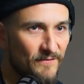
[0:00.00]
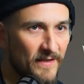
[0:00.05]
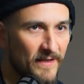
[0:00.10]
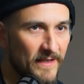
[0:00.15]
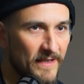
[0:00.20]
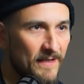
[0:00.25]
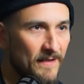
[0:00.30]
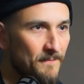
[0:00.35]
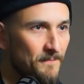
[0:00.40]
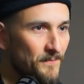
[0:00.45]

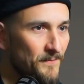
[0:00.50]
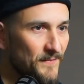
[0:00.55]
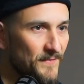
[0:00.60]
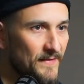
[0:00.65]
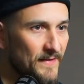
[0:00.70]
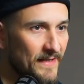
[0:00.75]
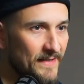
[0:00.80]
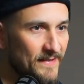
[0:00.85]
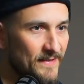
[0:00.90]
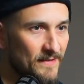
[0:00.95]
Make sure to
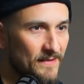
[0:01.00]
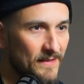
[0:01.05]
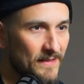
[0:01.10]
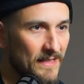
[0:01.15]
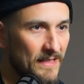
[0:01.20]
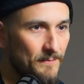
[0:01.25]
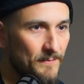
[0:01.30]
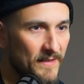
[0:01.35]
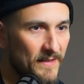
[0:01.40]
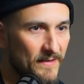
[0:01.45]
reduce the
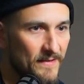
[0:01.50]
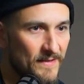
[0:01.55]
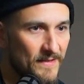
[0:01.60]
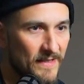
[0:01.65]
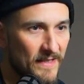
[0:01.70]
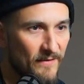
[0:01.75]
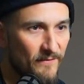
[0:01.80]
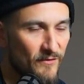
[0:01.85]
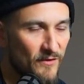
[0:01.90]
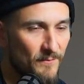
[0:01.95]
drag a
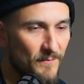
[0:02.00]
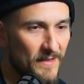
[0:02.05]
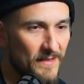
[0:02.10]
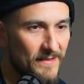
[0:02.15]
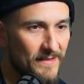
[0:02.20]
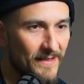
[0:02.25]
bit too,